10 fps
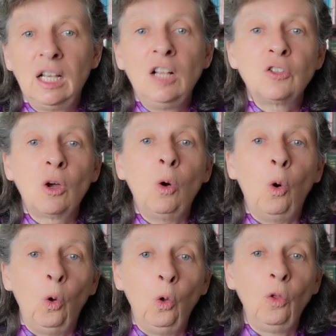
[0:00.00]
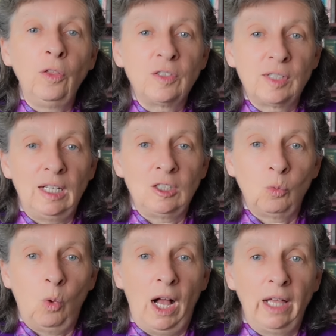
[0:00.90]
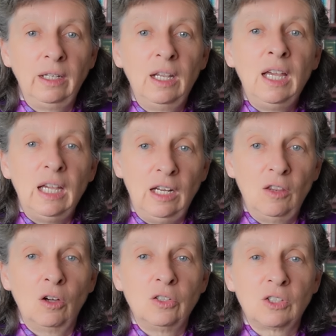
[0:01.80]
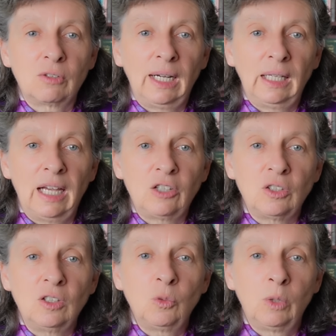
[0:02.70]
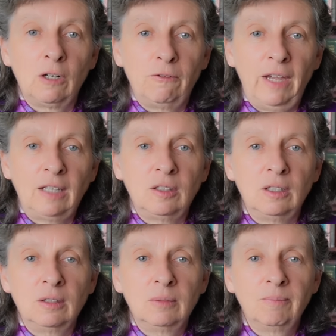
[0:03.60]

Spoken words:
so all the seats won in those 3 elections were affected.